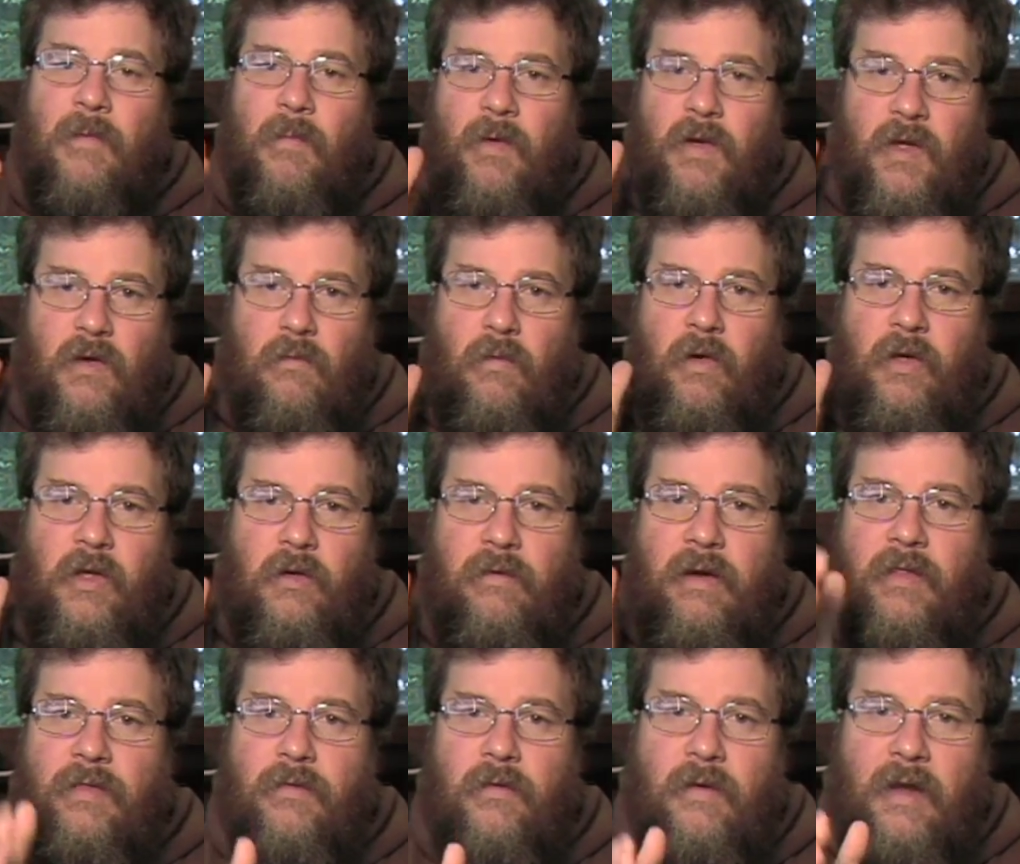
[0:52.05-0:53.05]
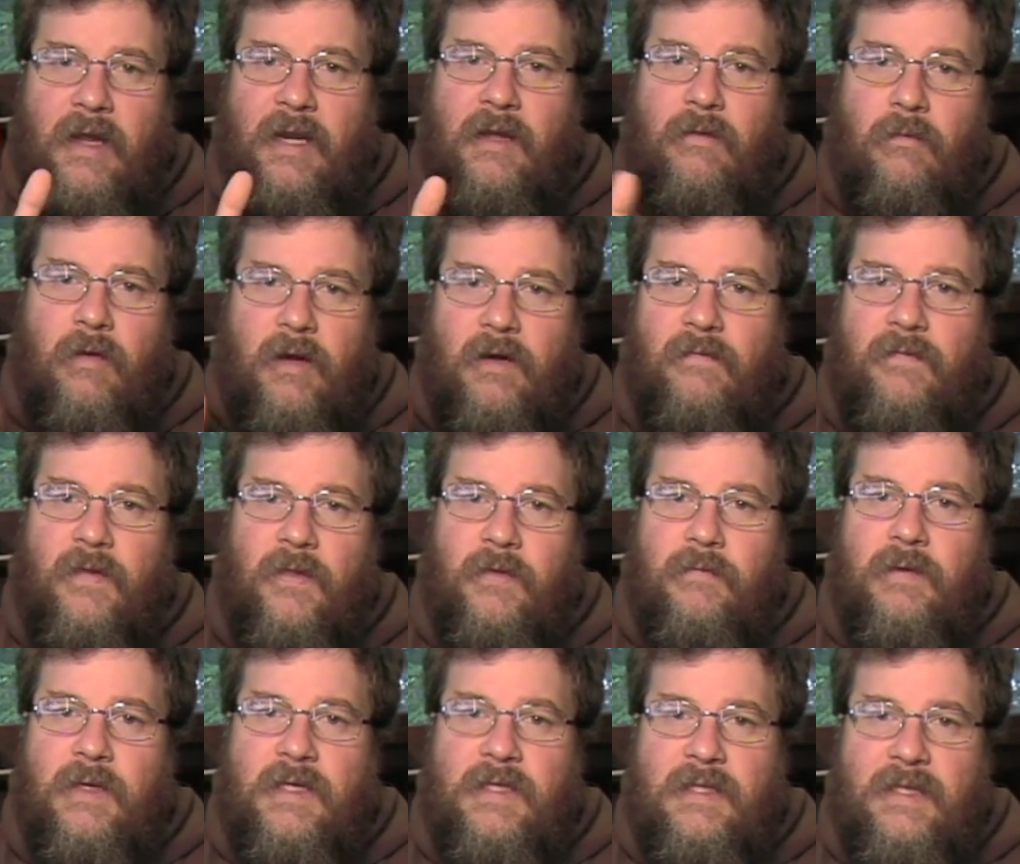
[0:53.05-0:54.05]
and when you work your way through any one of the
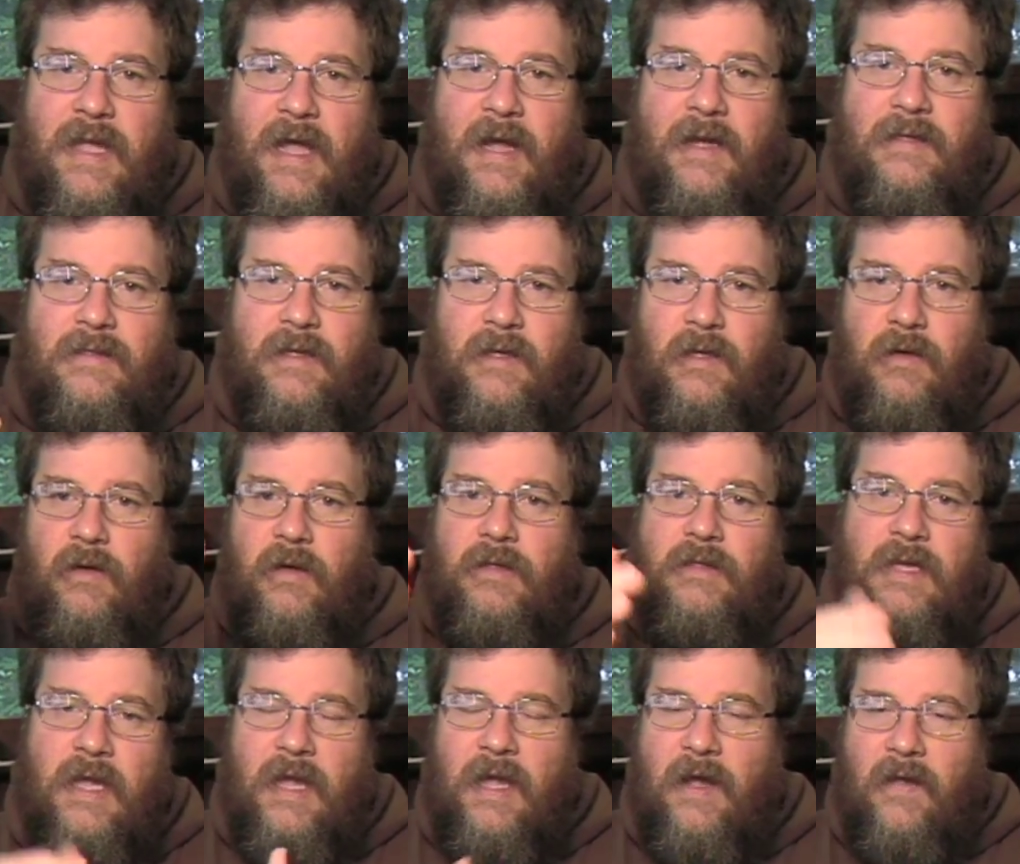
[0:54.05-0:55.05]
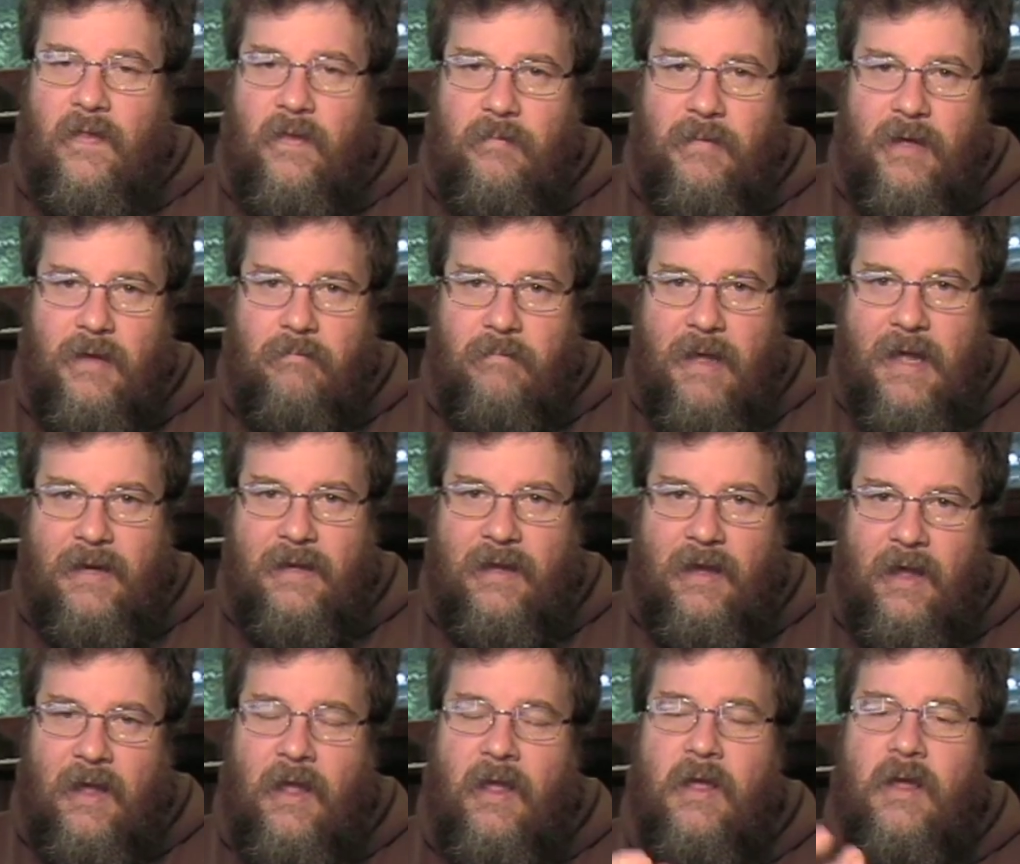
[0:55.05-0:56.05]
3 stacks, then you can take on the big bad
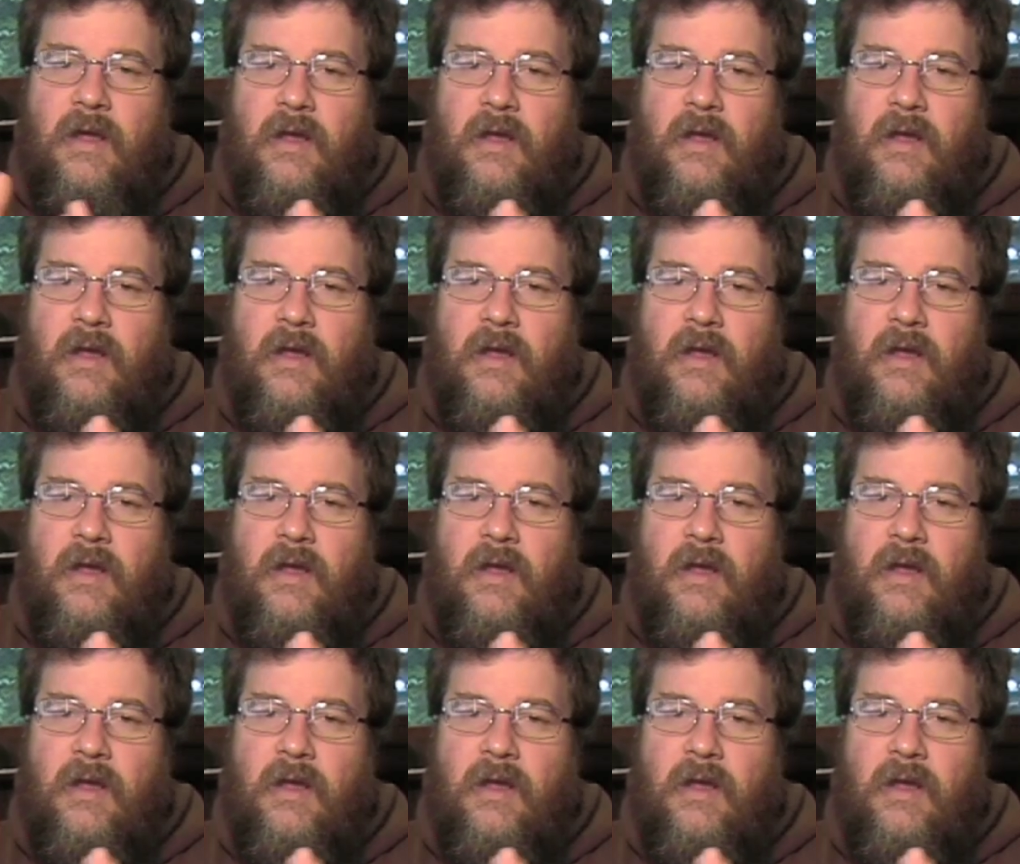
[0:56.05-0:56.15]
guy.